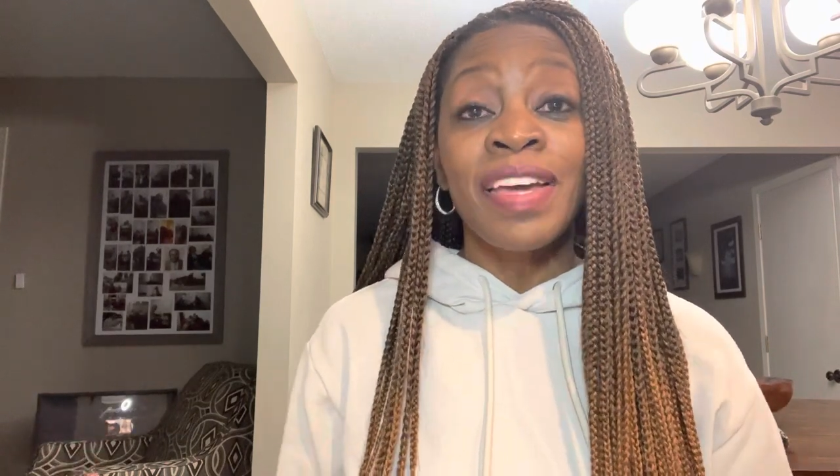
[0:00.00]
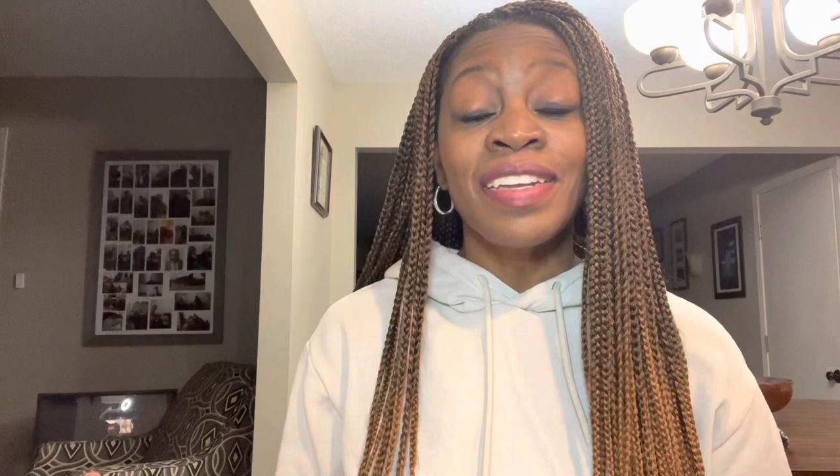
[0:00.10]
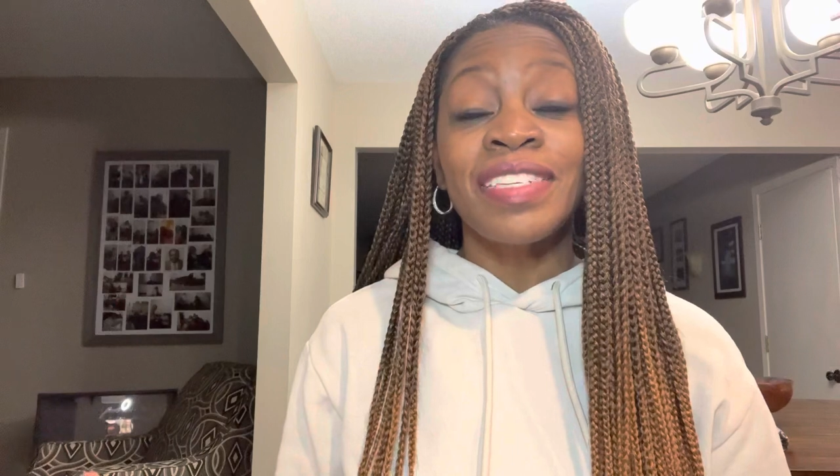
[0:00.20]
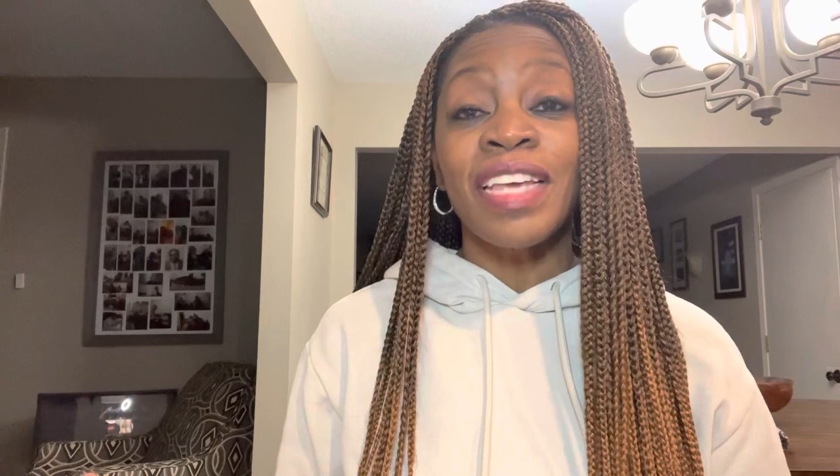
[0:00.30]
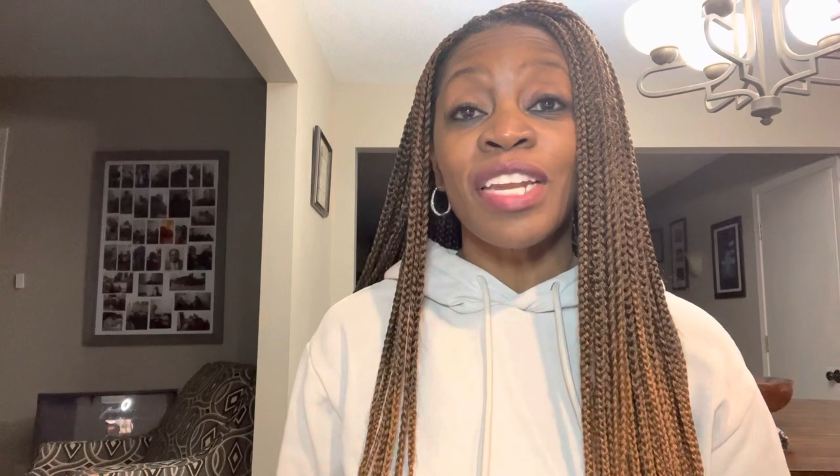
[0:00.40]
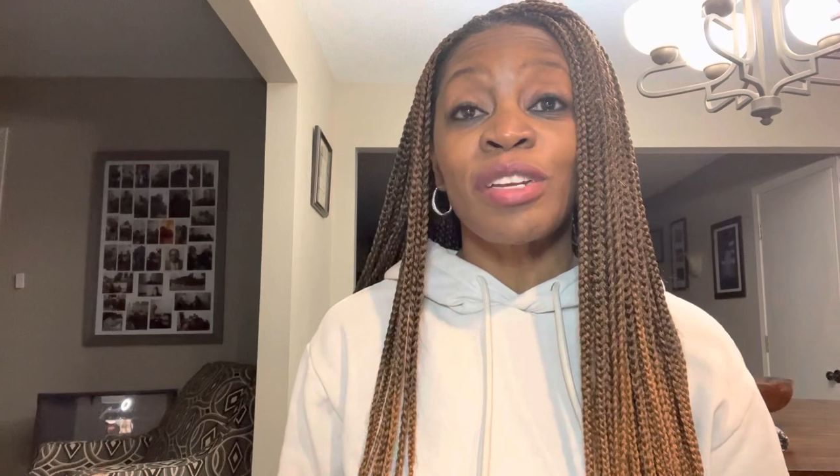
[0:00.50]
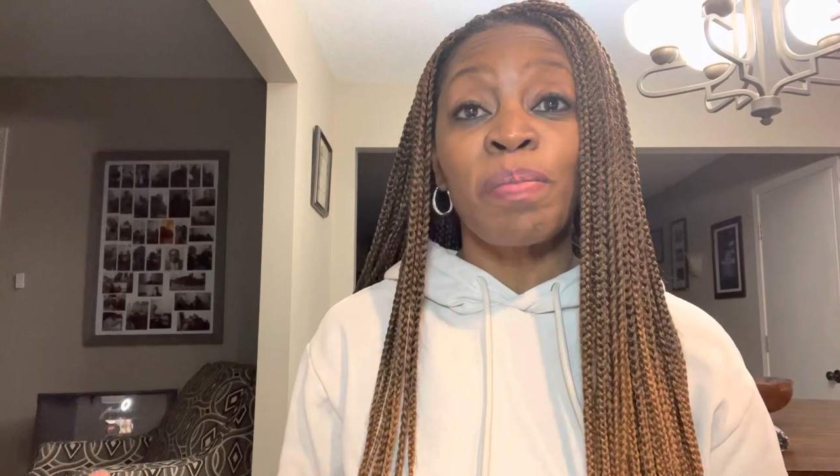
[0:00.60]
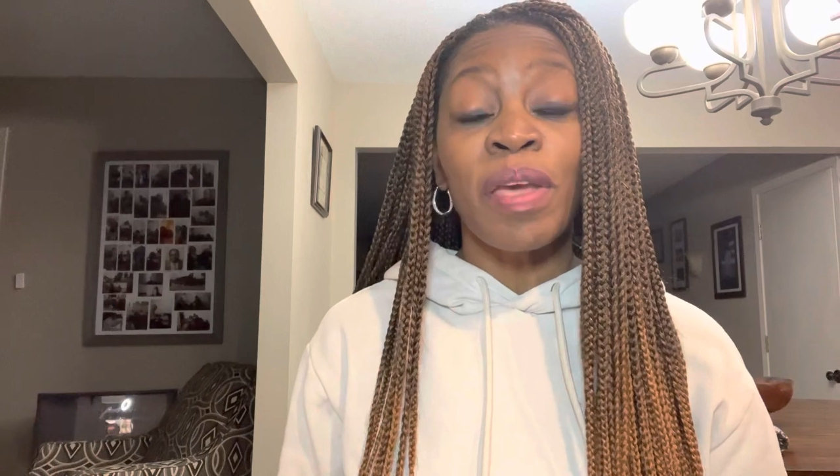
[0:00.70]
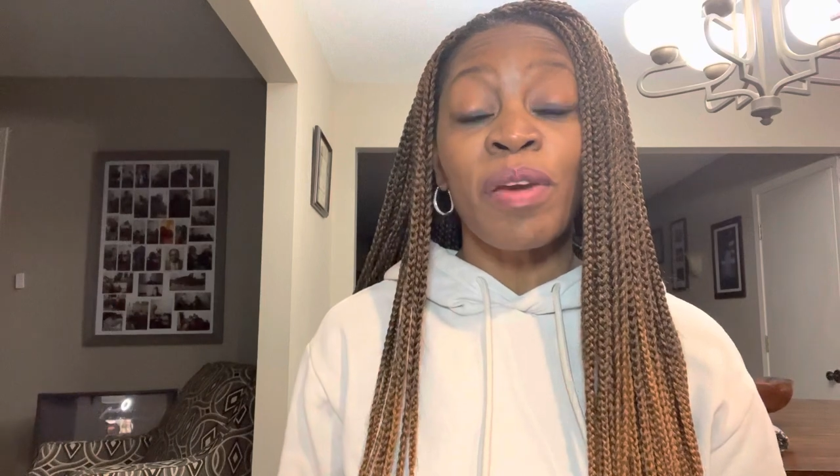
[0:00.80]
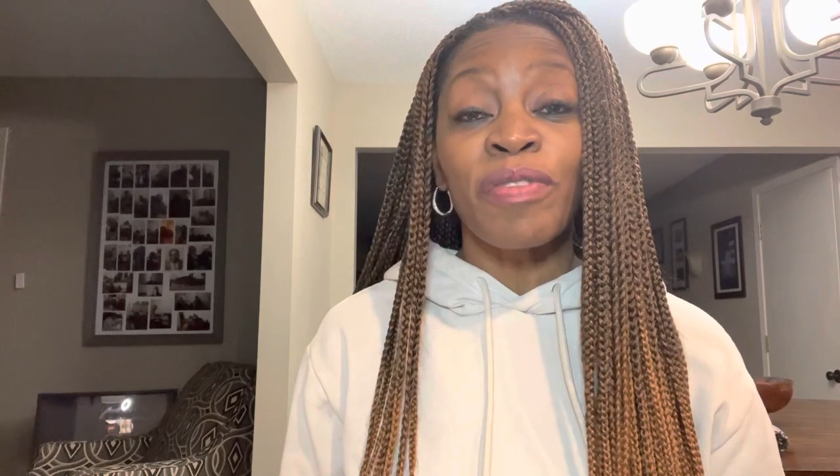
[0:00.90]
decided to
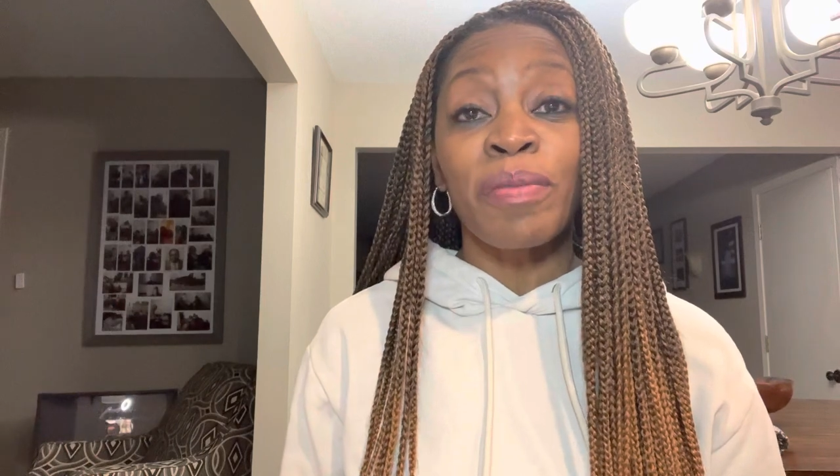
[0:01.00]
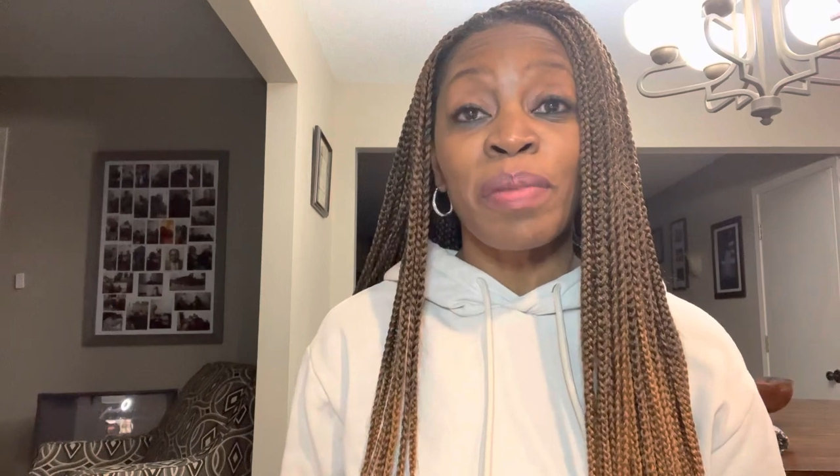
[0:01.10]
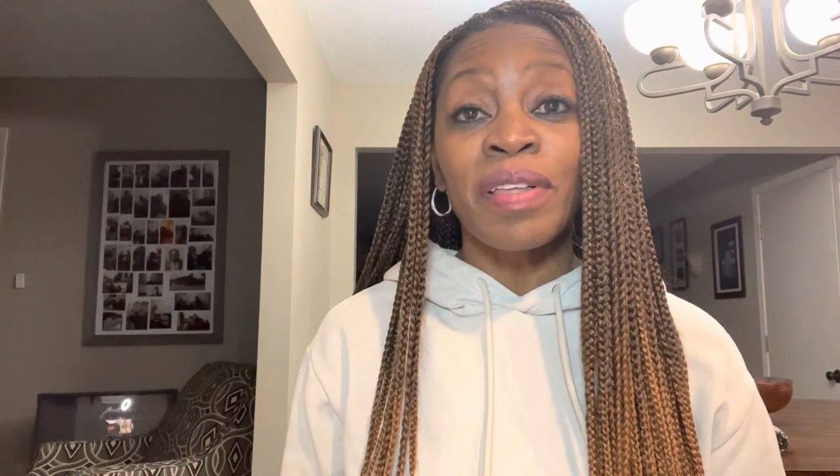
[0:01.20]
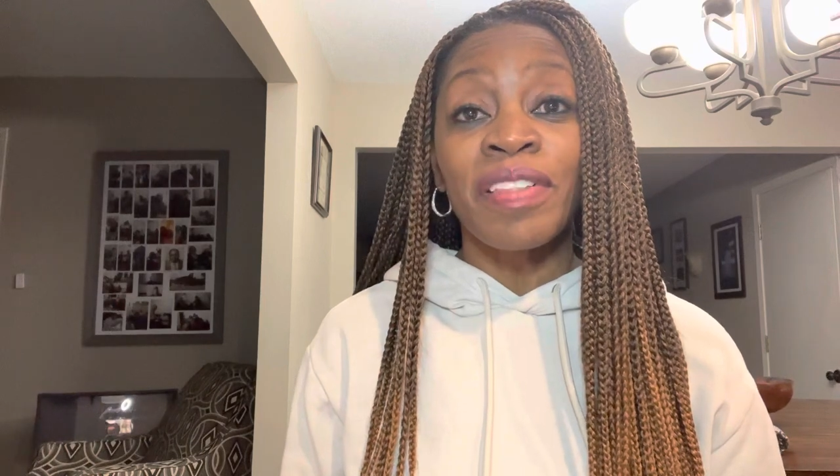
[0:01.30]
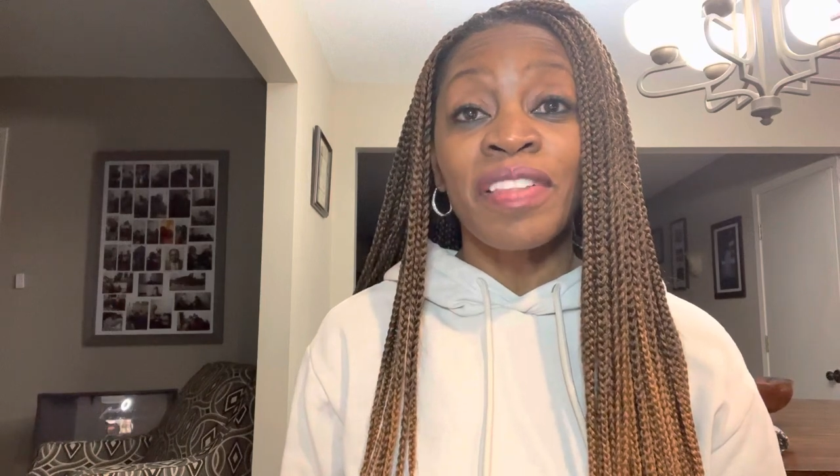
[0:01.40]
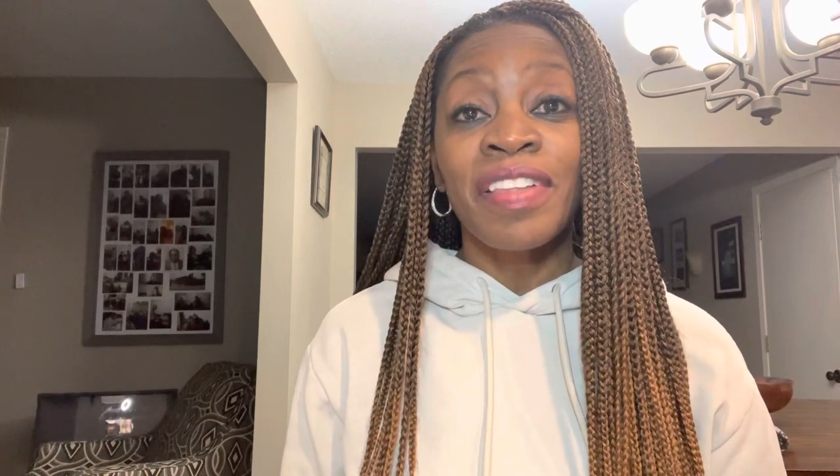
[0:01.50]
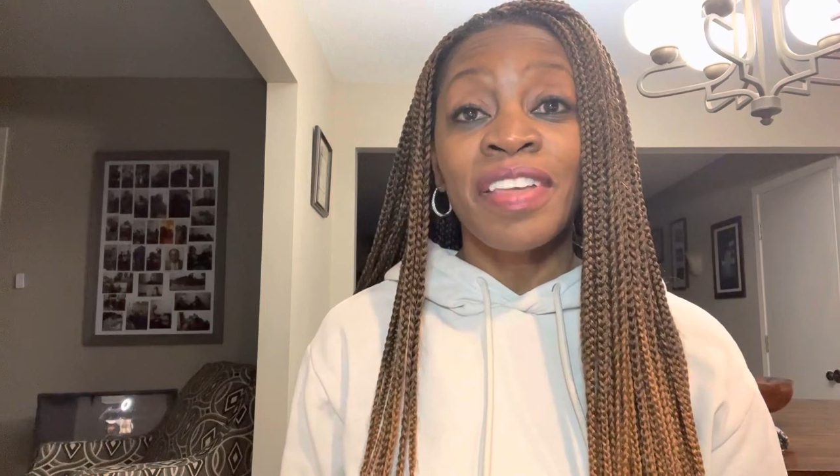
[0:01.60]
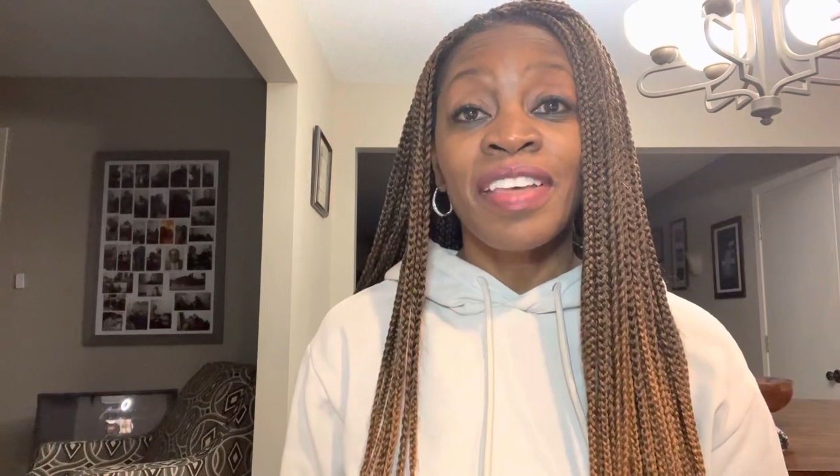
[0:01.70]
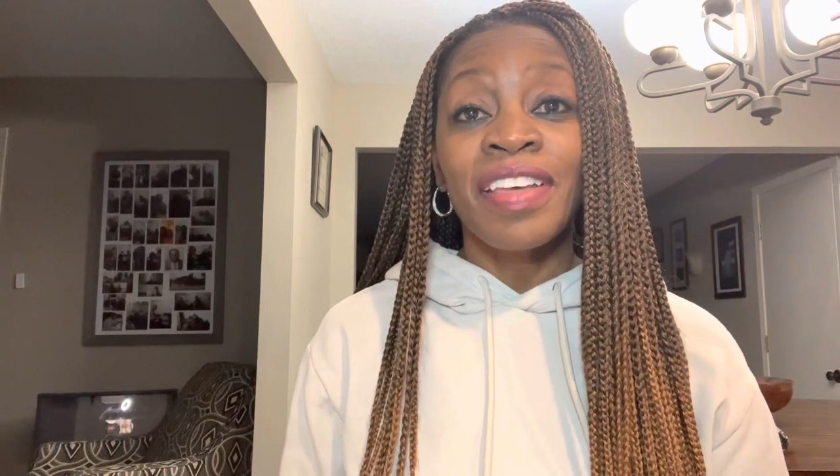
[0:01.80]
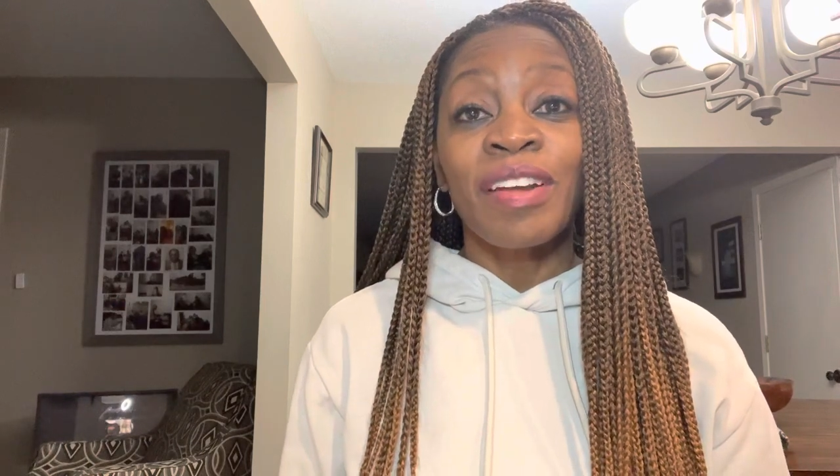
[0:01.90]
pay off a bill,
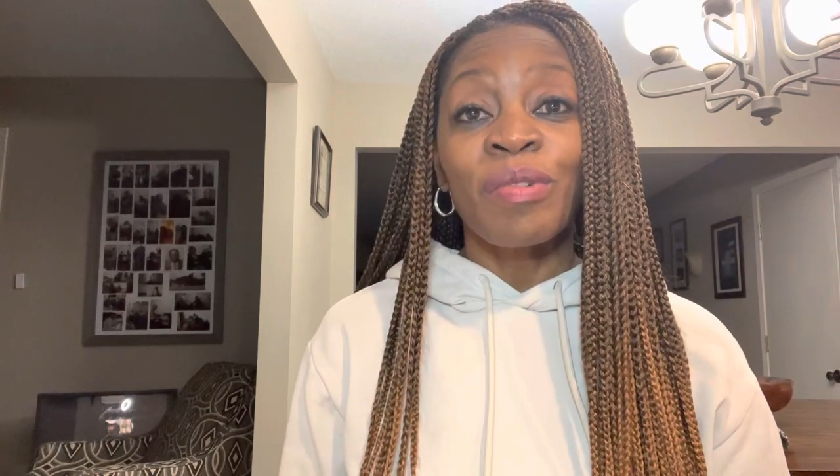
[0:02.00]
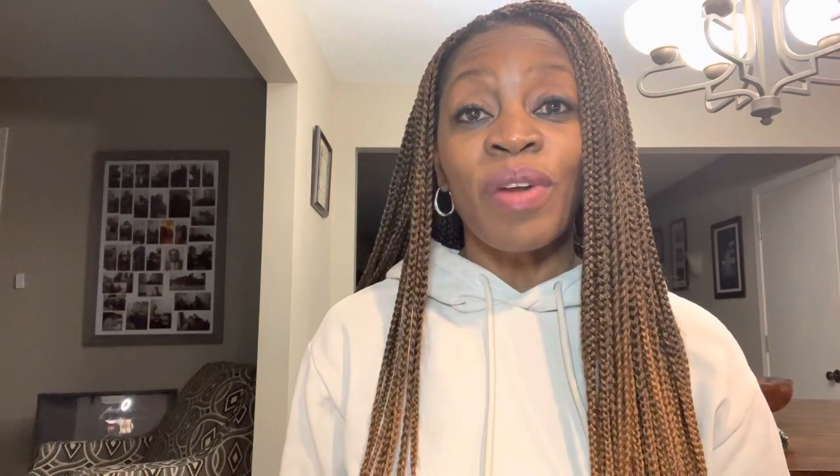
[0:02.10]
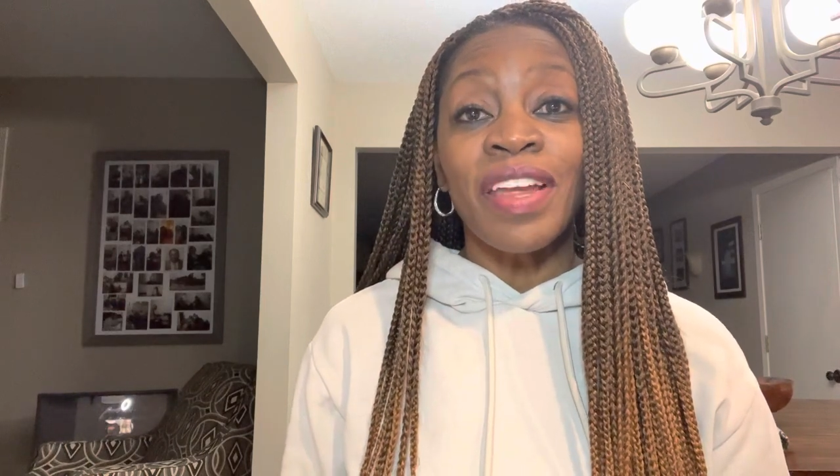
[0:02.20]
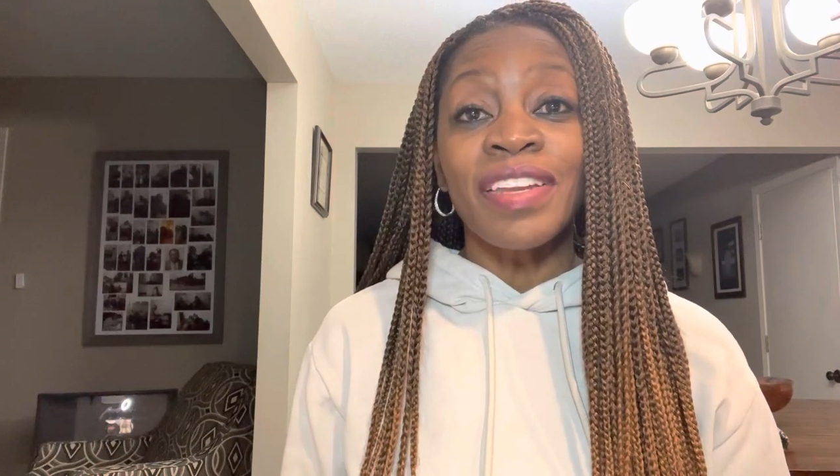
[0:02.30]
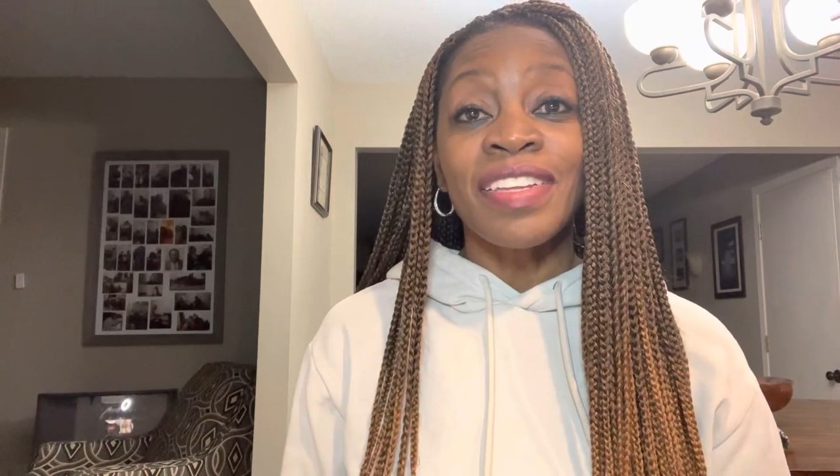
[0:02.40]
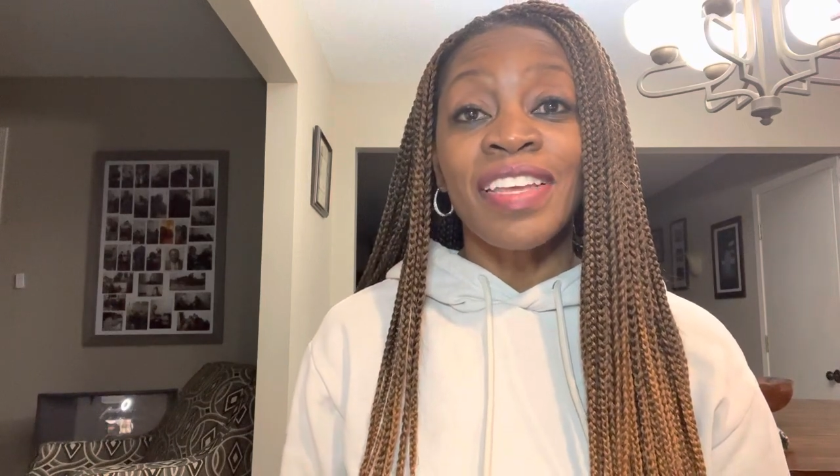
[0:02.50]
right?